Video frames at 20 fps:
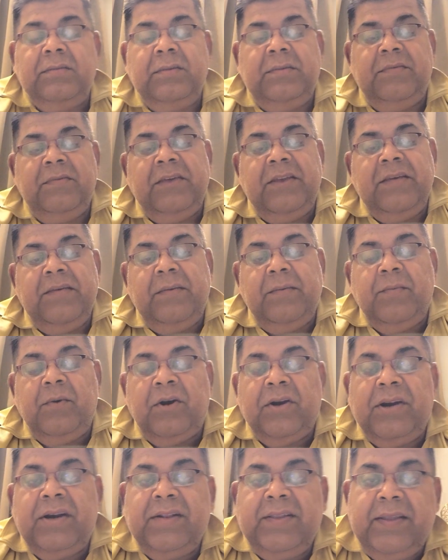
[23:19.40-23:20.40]
very
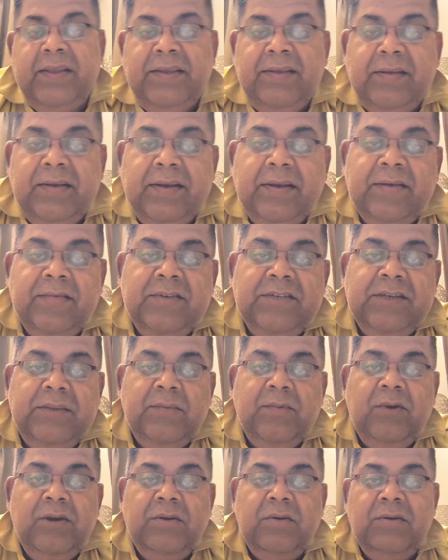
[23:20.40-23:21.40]
important thing which I
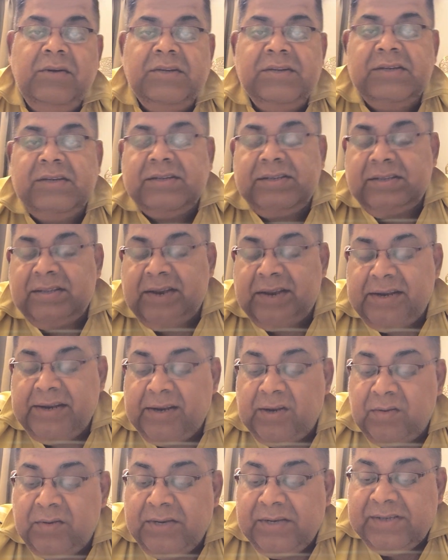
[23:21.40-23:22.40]
am going to discuss right
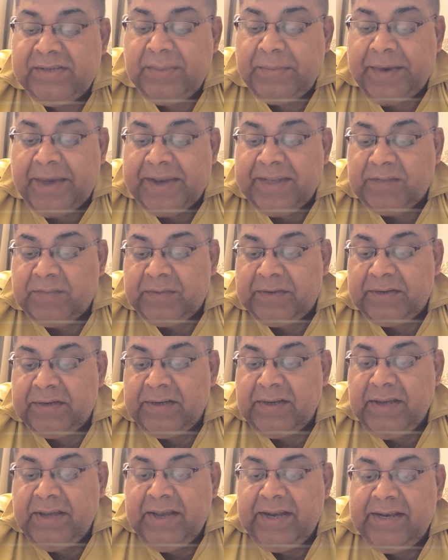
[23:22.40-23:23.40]
now is the management.
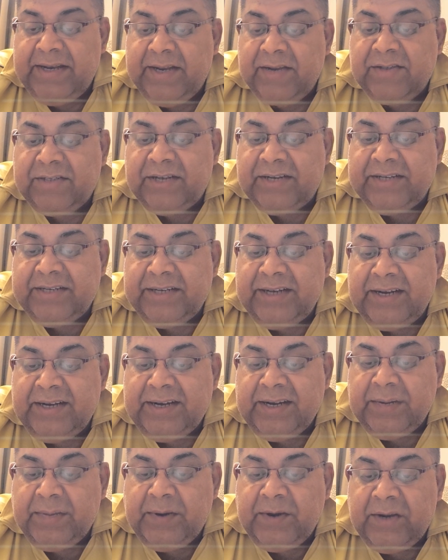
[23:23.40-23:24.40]
Now, surgical
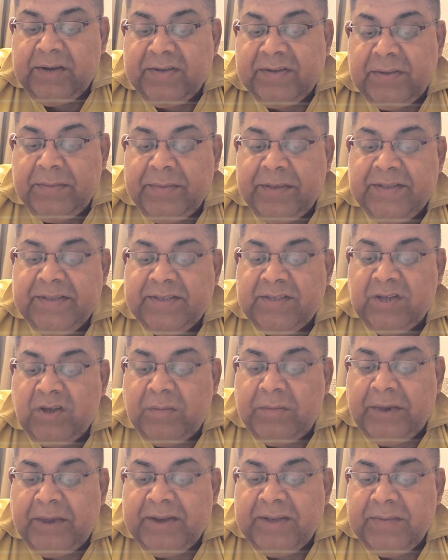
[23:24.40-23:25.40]
treatment is the mainstay
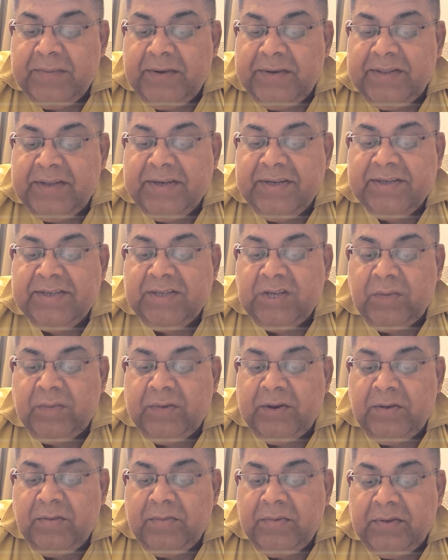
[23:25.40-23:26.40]
of management of the
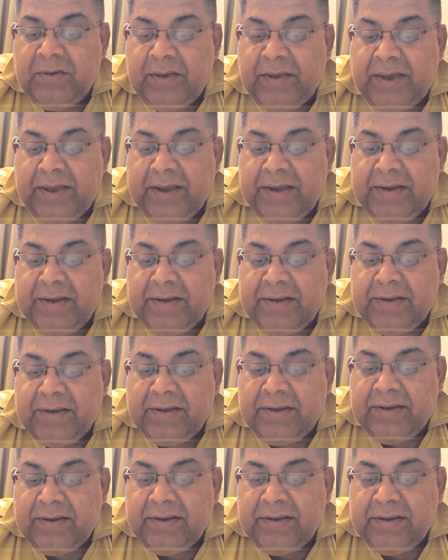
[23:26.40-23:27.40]
dysgerminoma, and
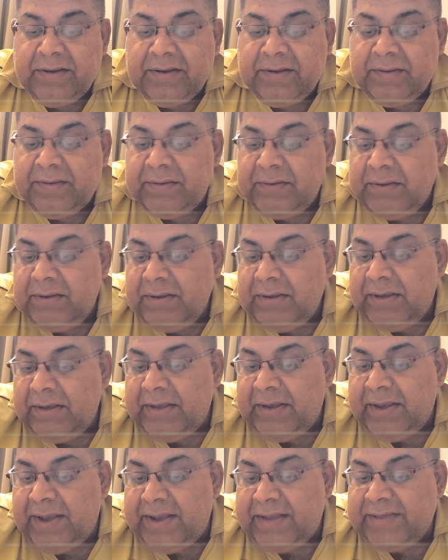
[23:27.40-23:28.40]

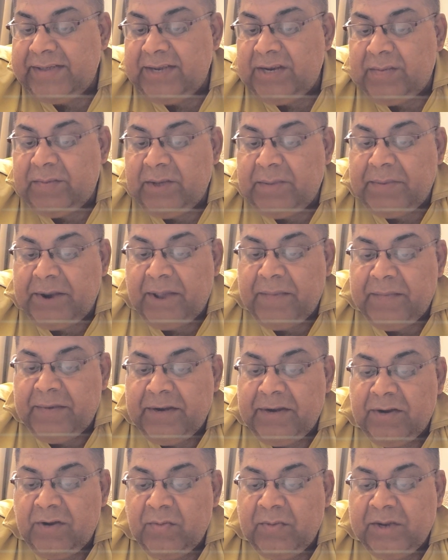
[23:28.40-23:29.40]
reaction of the
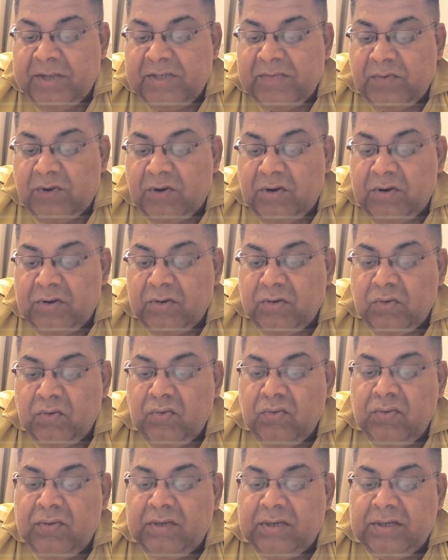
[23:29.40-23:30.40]
primary tumor is followed
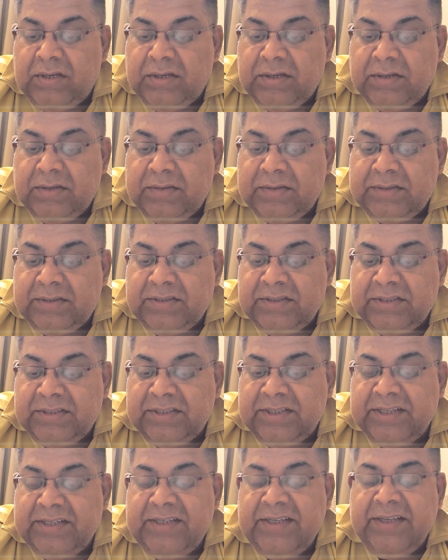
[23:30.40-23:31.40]
through
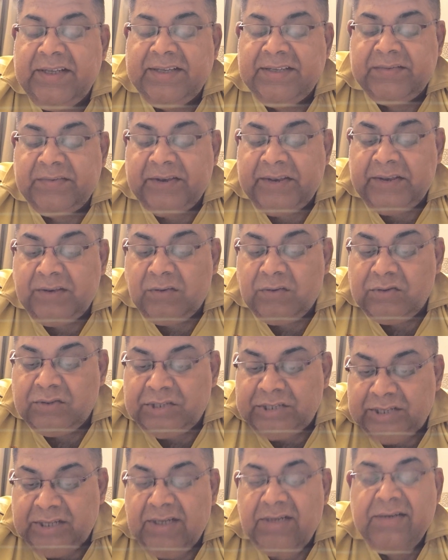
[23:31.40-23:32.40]
staging is very
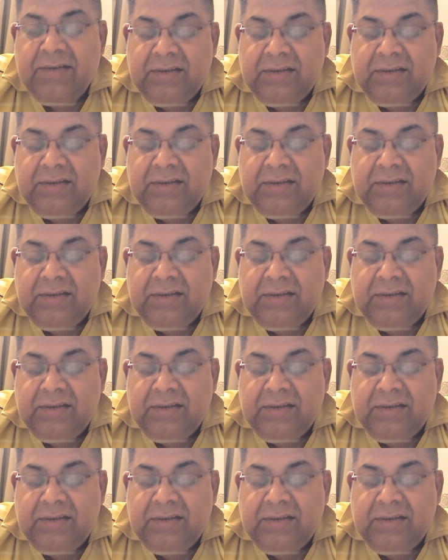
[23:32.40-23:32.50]
crucial,